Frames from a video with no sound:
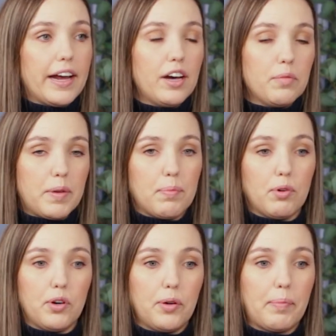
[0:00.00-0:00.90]
help
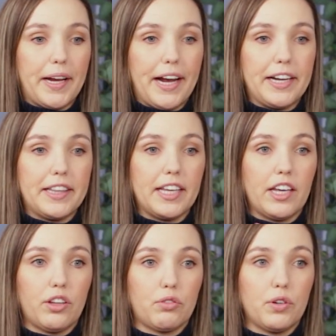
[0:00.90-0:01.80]
people by kind of
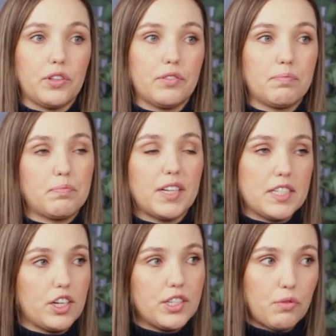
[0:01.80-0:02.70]
thinking through a
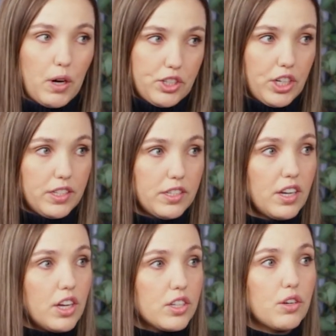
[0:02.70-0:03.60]
series of questions.
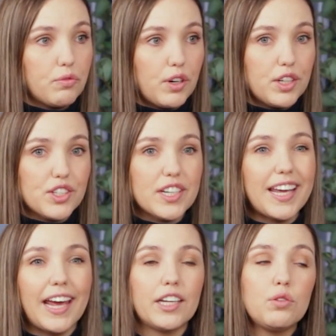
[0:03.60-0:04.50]
So first,
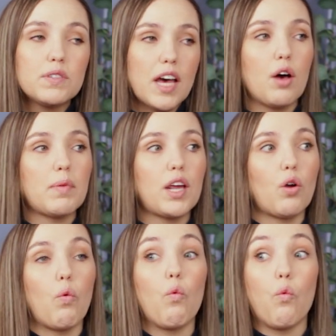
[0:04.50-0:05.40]
can you tell me
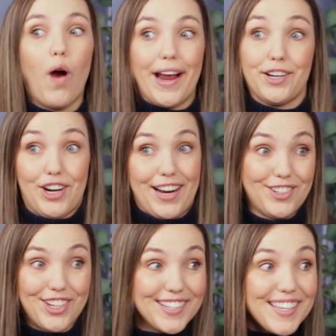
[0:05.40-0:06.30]
why you're
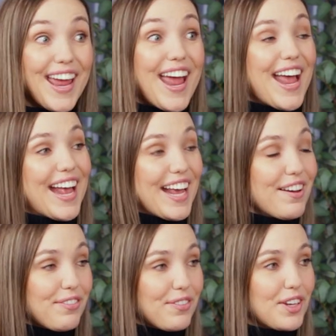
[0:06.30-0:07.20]
anxious?
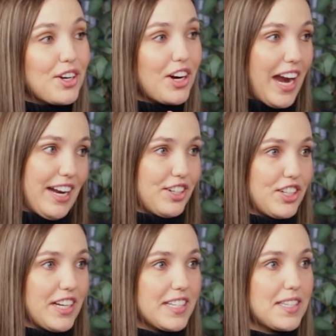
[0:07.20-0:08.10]
If you're
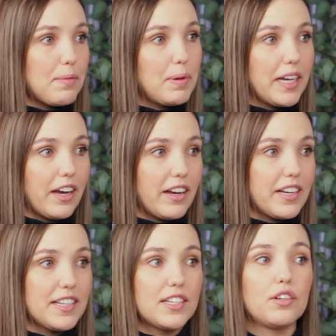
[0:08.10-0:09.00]
anxious
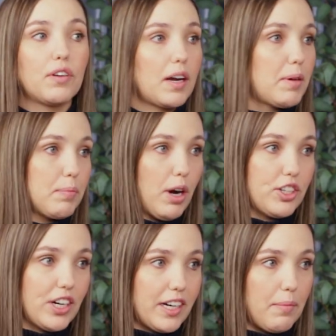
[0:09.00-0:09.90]
because you've got a big
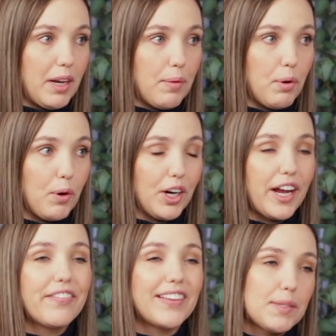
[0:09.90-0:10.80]
project coming up at
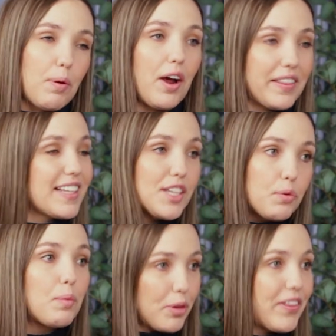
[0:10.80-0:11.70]
work, that's a
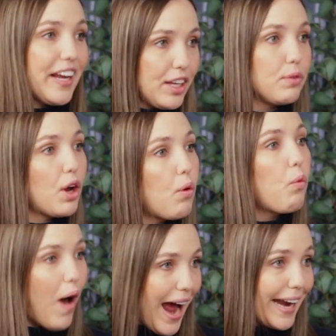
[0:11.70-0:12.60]
normal thing. You know
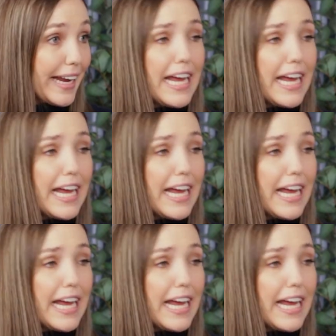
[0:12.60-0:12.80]
why.